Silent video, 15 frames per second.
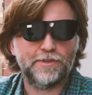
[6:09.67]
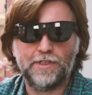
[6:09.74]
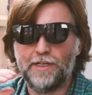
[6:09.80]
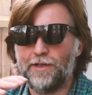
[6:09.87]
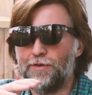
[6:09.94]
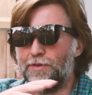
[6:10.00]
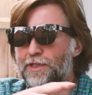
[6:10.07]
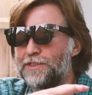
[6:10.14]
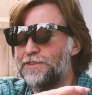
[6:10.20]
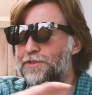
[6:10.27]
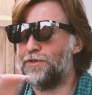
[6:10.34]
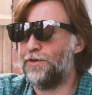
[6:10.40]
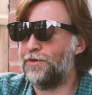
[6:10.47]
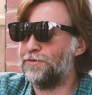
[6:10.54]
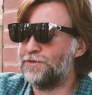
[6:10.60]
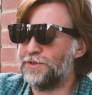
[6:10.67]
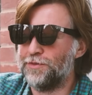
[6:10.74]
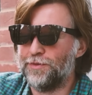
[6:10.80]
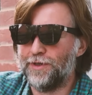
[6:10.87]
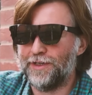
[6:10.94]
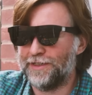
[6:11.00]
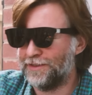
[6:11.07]
So now there's an ultra
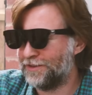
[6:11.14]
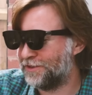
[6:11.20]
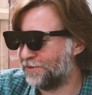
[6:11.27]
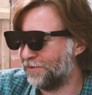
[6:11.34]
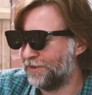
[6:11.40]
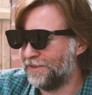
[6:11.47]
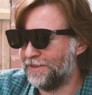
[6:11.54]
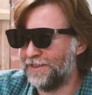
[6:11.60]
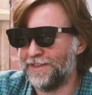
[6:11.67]
wide screen